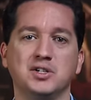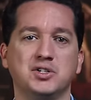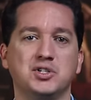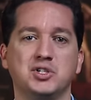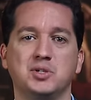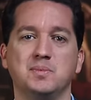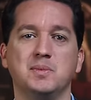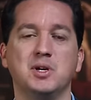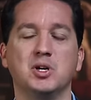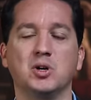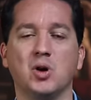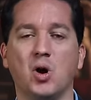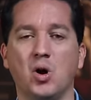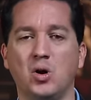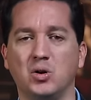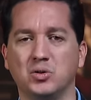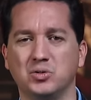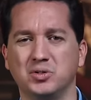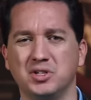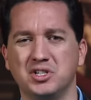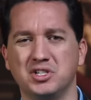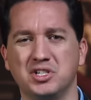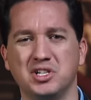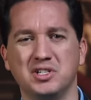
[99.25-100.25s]
to smear all
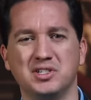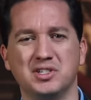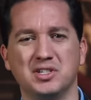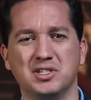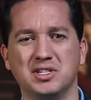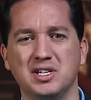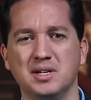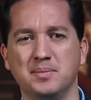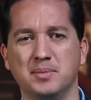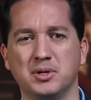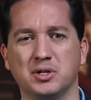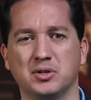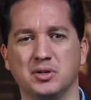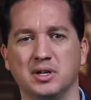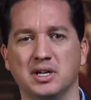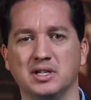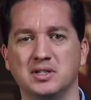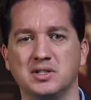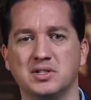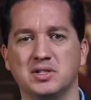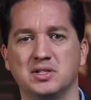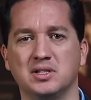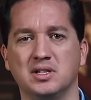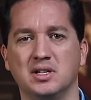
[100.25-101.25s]
Christians as
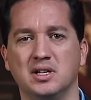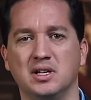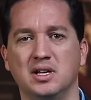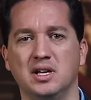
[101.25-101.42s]
hypocrites.